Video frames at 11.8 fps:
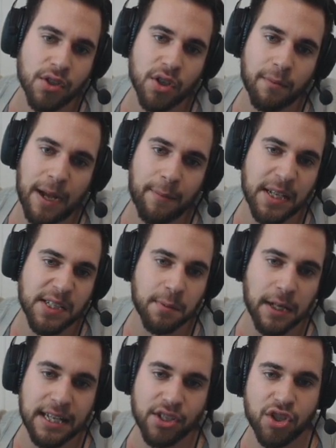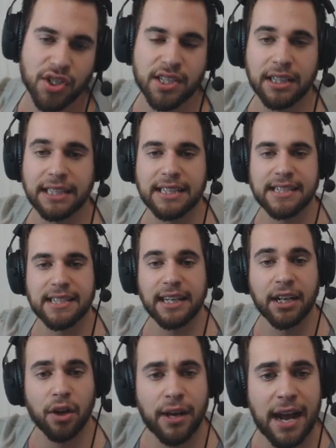So my best play is just to let this
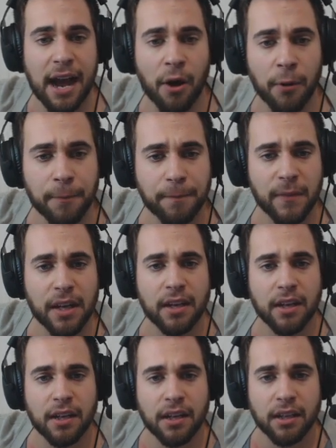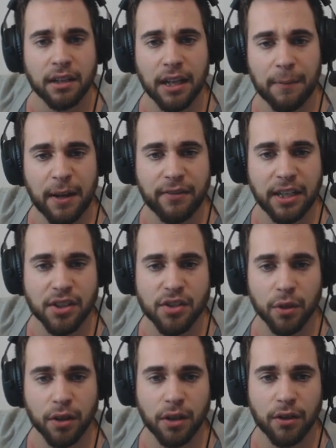thing go down. Let my
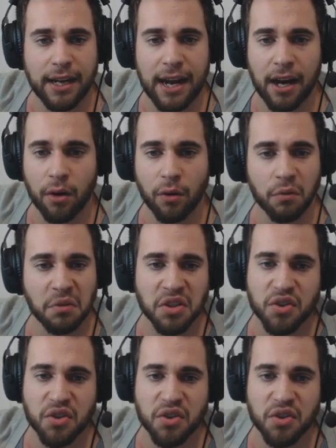Venusaur go down.